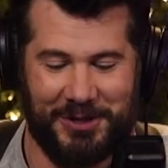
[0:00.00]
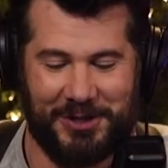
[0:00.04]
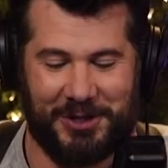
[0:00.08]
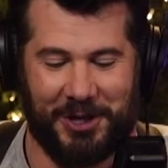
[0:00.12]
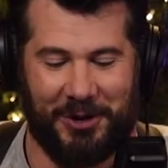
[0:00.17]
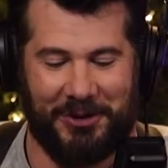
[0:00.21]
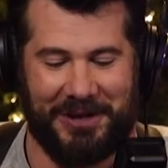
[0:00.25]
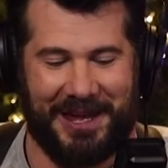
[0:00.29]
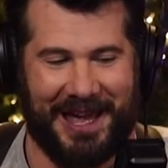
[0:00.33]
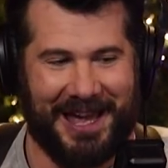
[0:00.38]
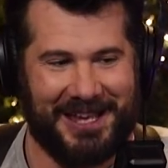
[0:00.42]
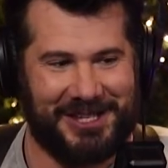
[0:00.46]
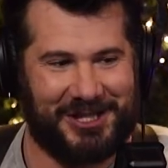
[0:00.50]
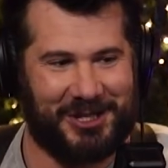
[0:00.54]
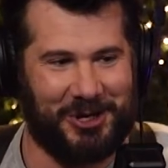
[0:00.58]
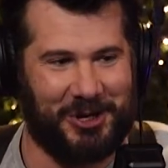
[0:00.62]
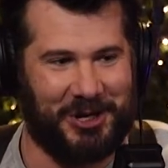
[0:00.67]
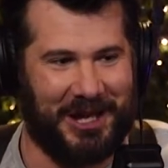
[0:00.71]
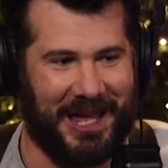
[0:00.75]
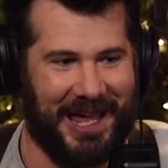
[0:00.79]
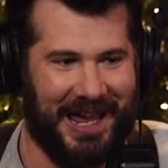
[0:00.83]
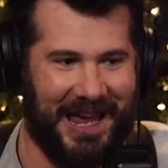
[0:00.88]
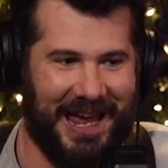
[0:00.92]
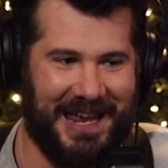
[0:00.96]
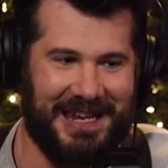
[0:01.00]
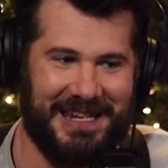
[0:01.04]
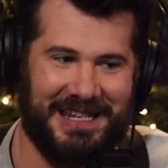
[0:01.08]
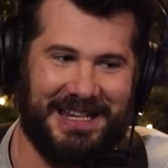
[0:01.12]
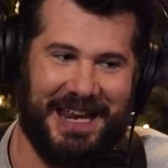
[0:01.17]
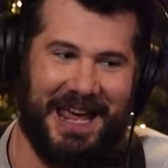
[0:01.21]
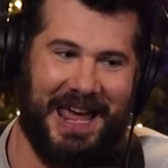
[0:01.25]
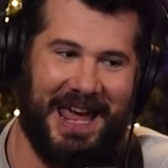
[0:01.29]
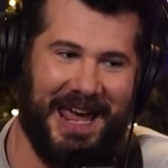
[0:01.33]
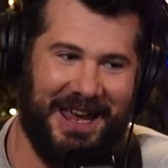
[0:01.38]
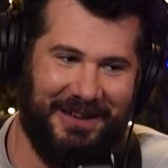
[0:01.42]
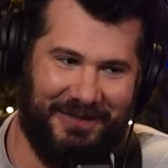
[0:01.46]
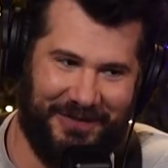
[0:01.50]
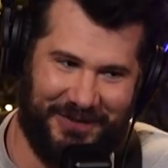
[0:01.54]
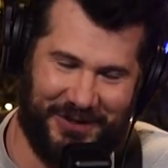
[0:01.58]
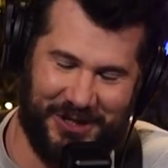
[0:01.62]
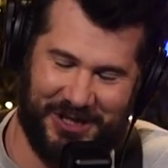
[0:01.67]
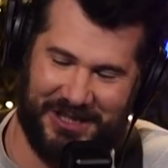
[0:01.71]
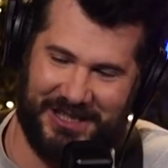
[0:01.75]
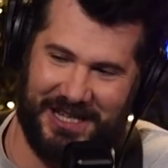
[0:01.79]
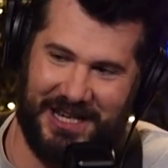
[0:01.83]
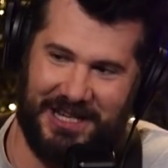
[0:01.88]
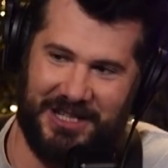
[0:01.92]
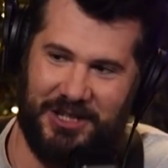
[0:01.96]
so yesterday, and Dave
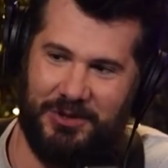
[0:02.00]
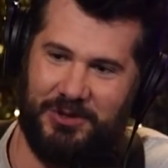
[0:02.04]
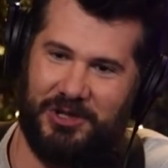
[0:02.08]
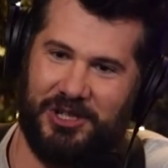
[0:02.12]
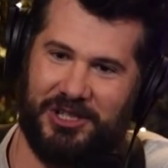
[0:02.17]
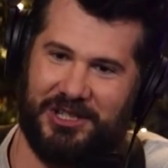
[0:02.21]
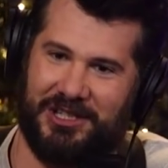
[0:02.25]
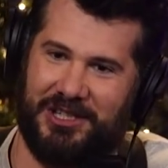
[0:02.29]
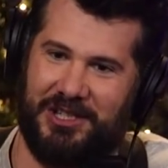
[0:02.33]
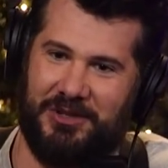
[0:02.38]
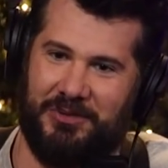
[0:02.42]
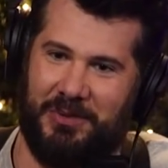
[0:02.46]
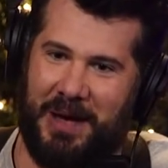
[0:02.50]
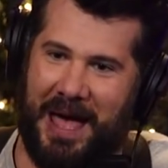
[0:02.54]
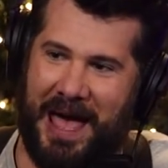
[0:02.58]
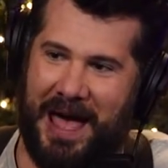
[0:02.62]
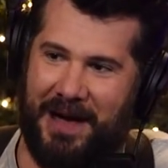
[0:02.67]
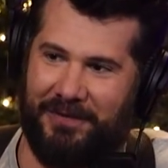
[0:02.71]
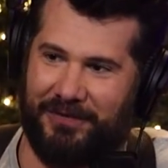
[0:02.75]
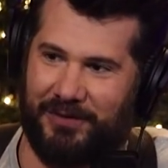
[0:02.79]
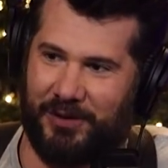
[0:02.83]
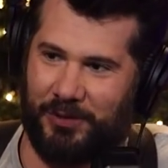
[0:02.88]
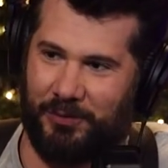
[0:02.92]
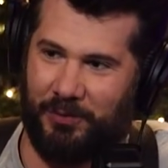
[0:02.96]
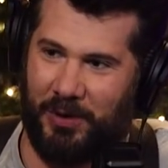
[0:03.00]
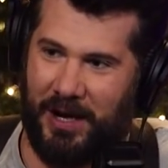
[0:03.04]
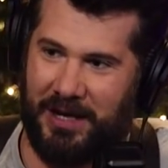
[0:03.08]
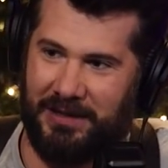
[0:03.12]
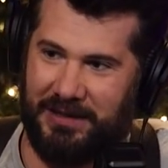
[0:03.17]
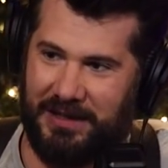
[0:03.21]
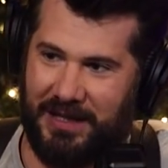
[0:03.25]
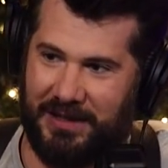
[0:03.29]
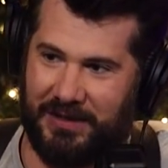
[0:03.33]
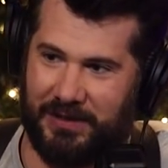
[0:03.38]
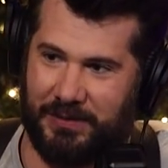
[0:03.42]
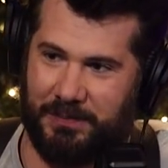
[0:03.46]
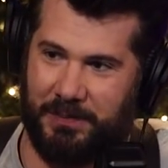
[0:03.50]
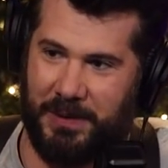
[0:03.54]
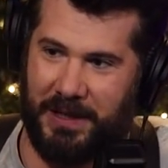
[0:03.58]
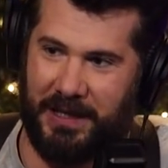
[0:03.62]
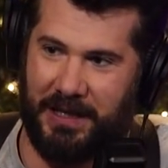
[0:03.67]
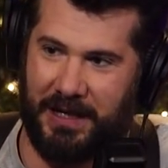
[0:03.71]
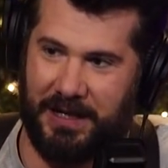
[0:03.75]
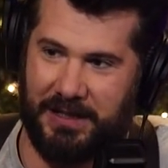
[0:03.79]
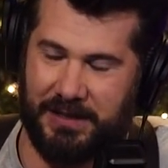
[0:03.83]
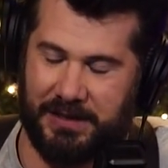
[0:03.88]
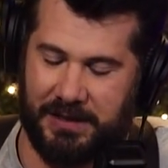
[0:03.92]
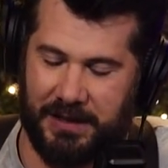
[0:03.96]
just said, "You just you have to run this
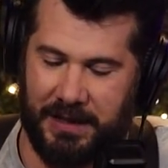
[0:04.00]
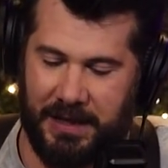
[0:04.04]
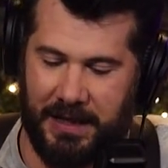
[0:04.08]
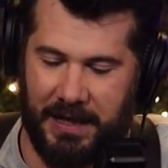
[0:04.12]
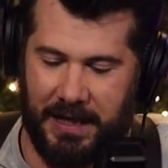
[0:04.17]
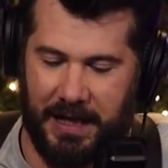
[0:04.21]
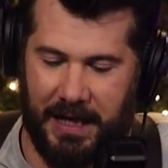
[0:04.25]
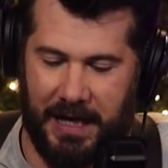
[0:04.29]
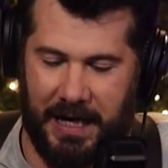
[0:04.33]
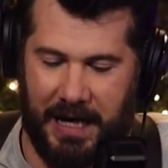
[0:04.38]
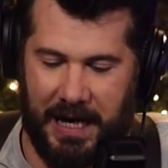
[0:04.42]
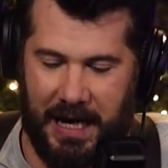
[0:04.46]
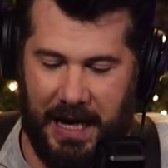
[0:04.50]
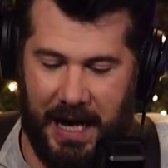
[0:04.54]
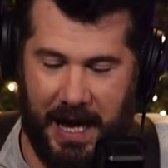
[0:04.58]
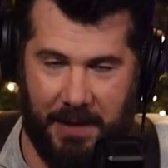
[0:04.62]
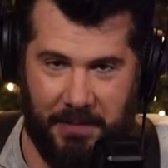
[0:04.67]
because uh,